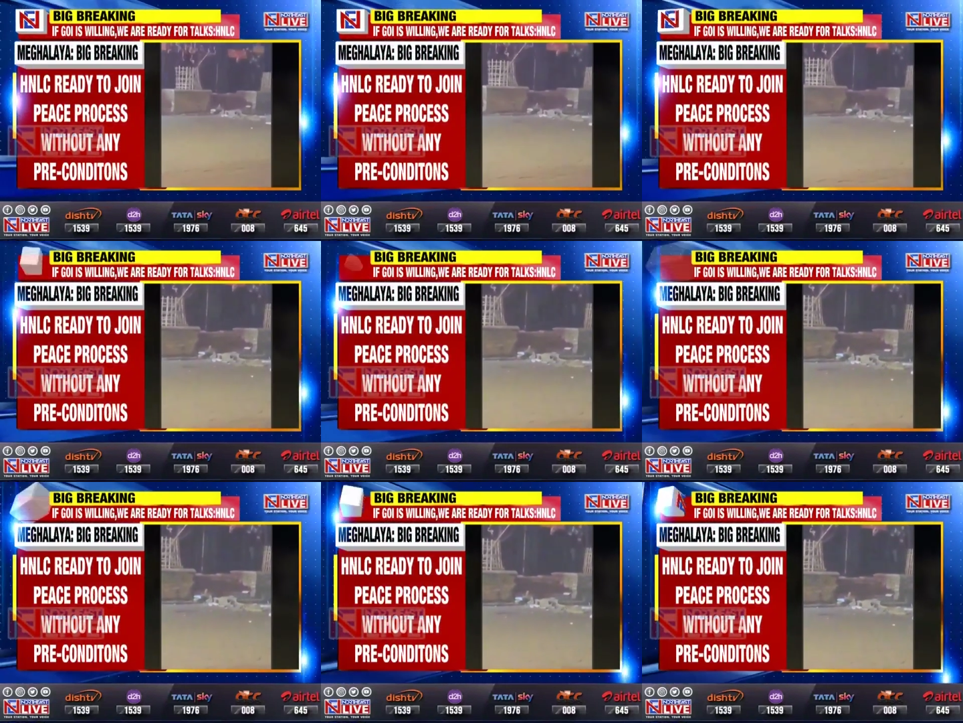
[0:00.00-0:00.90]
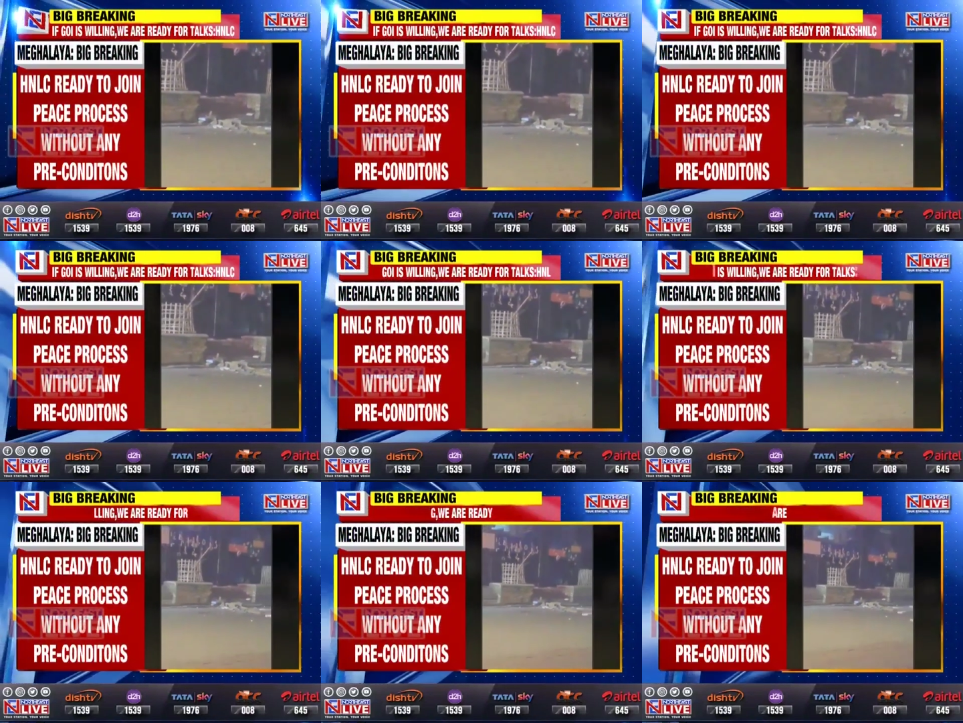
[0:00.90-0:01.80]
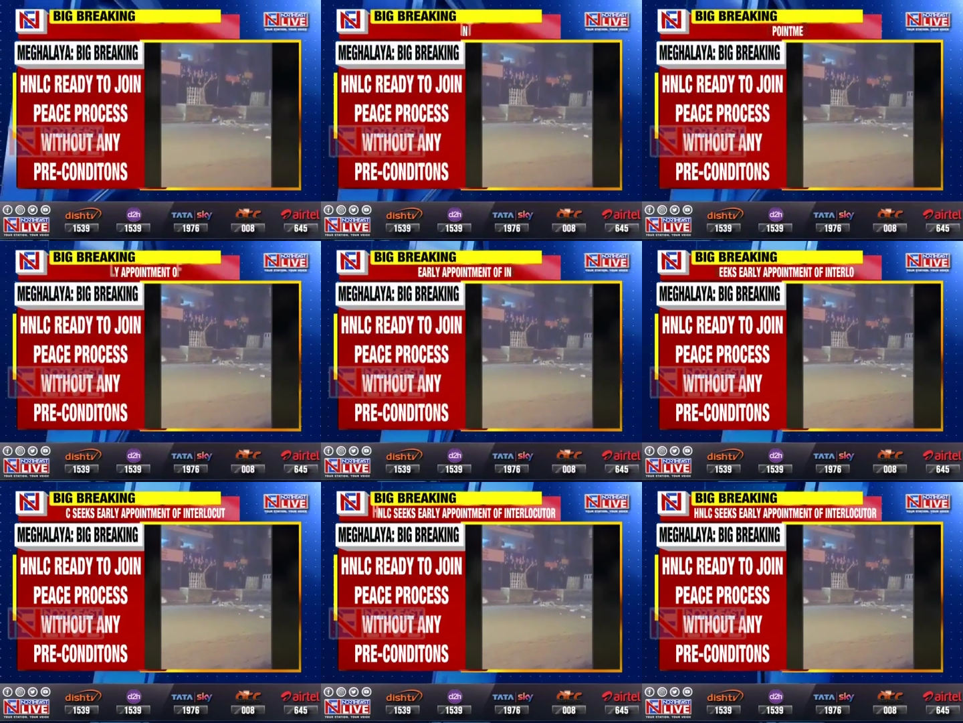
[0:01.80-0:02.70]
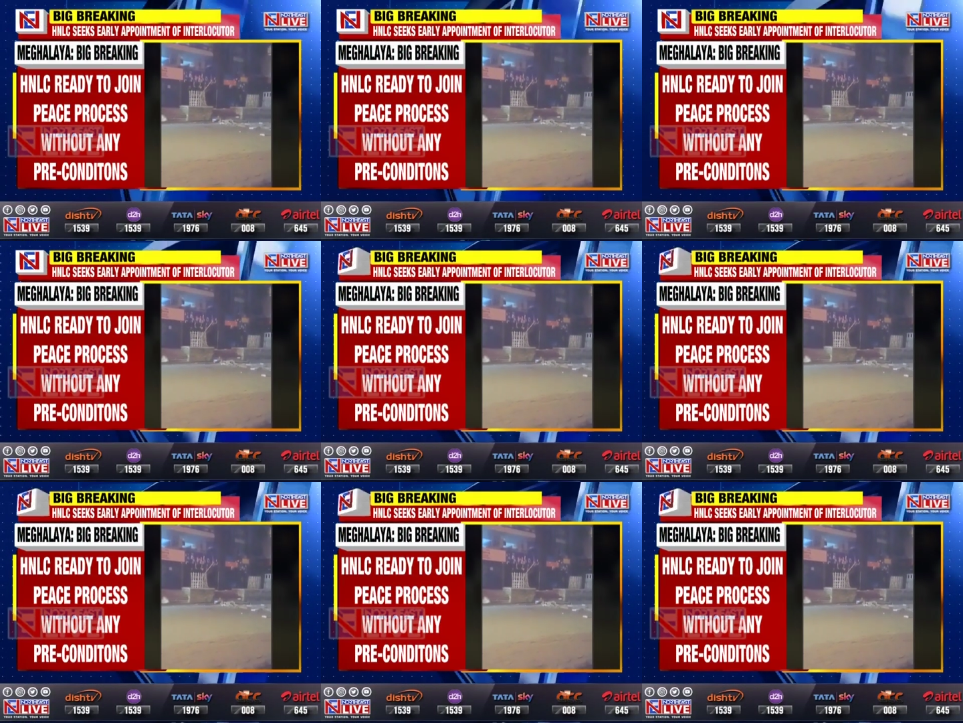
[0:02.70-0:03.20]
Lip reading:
(no speaker visible)